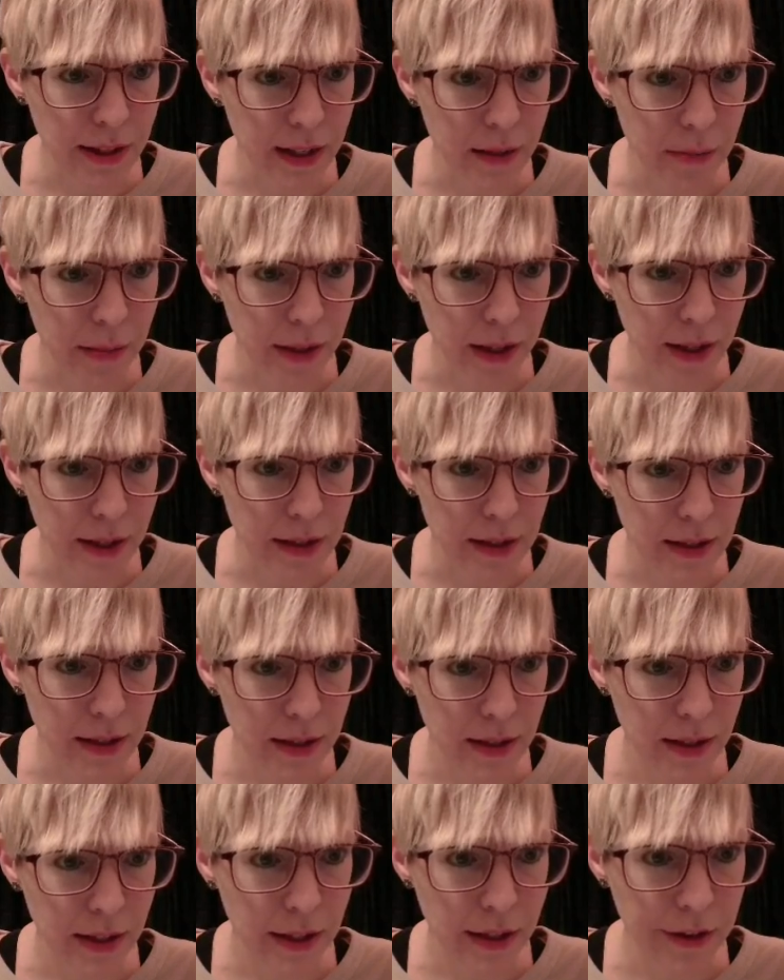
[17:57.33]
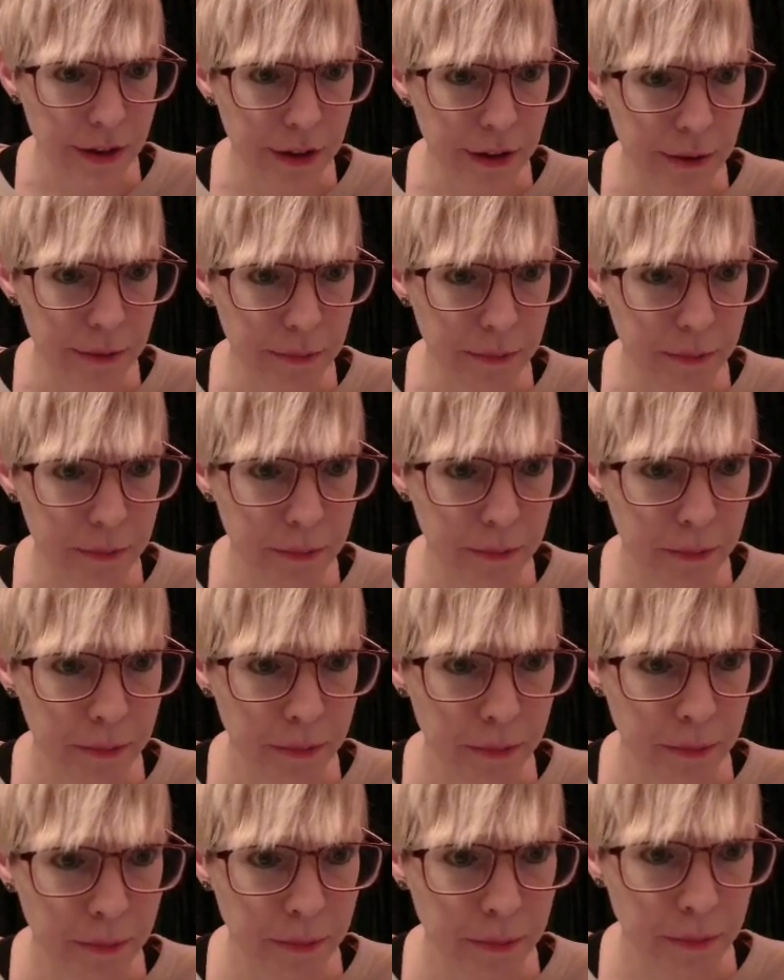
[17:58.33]
database here.
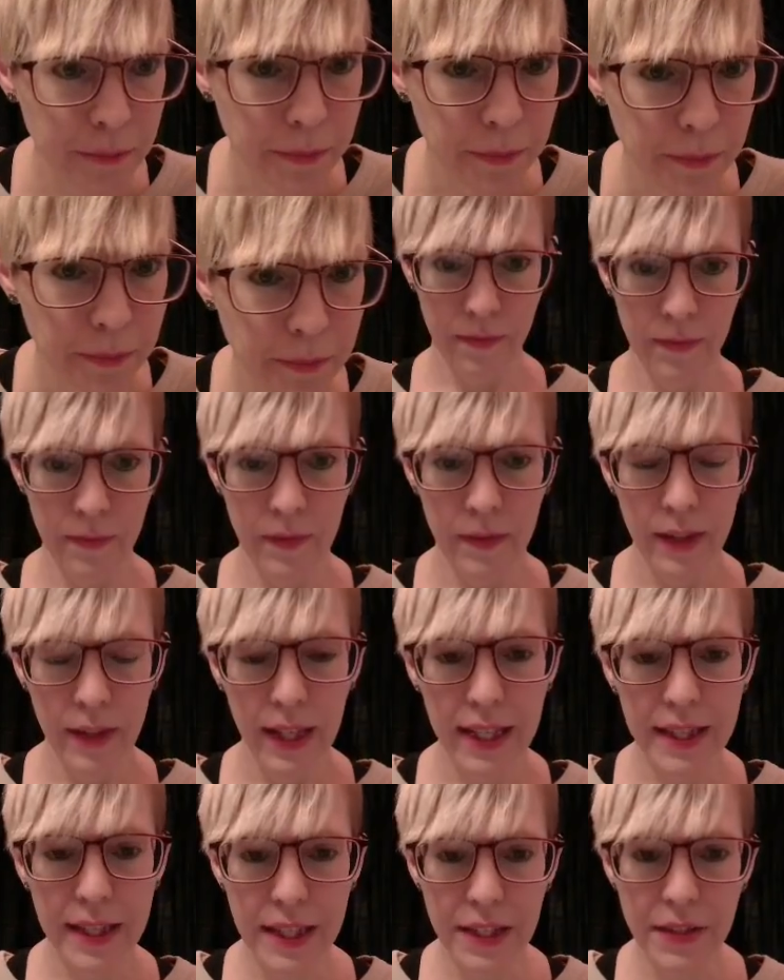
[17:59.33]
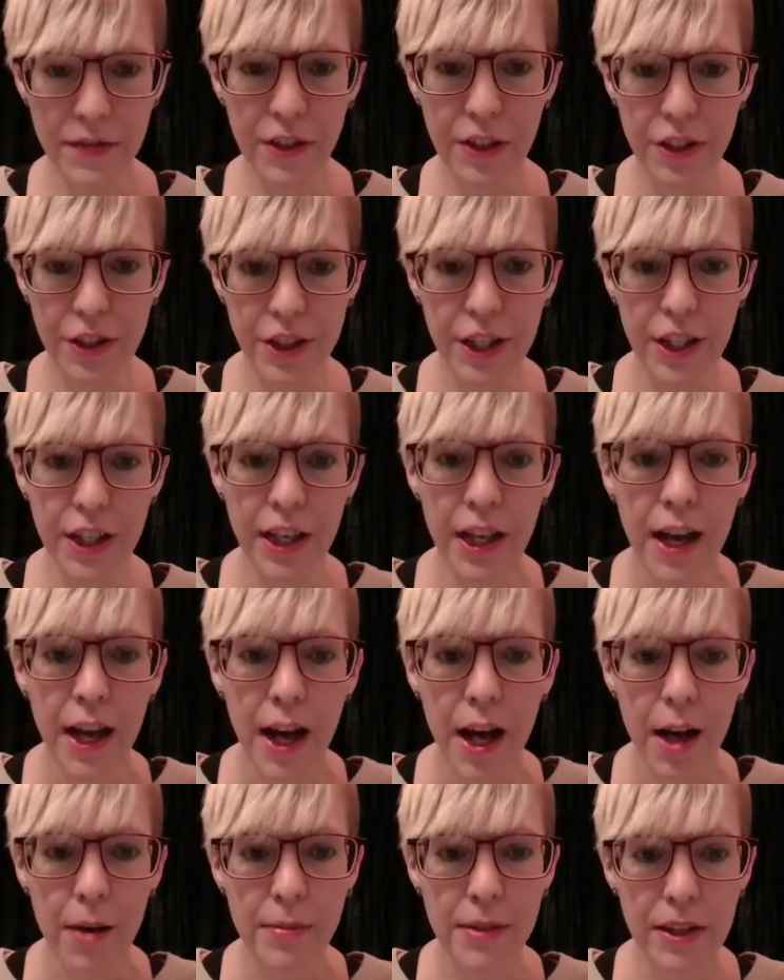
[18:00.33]
In this version,
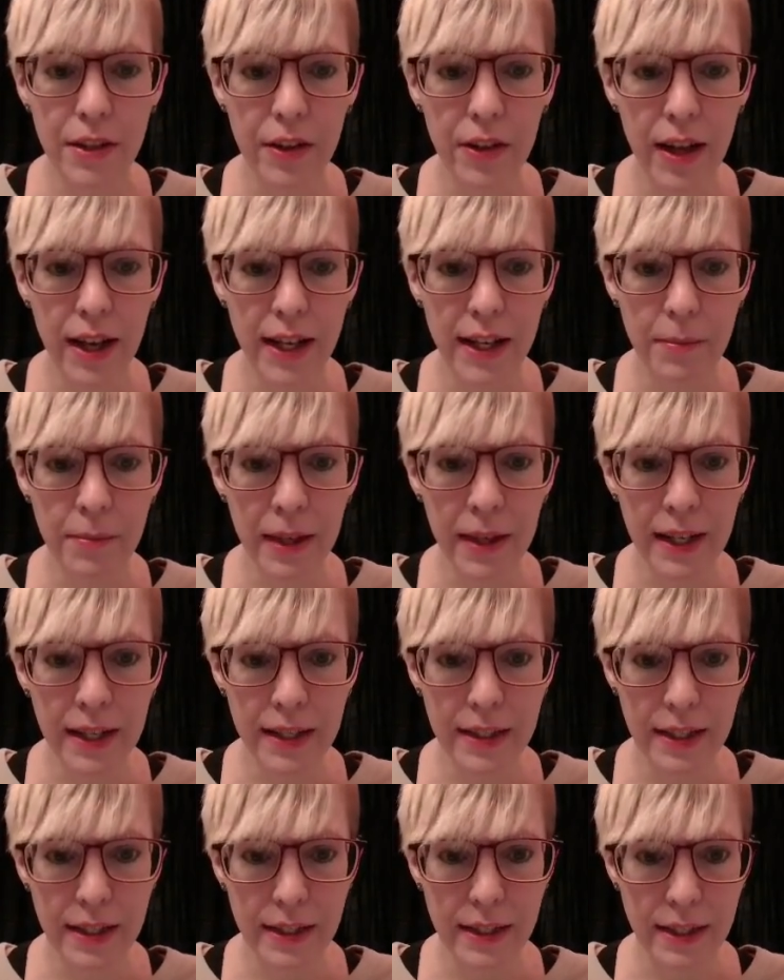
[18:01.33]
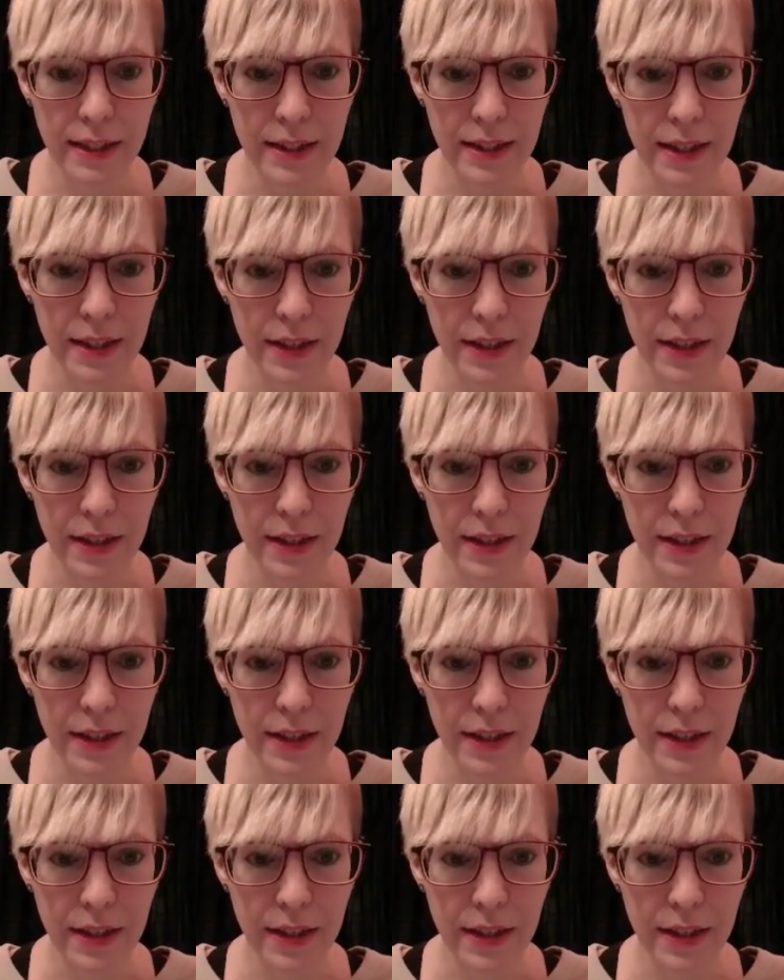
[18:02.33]
I'm still adding my entities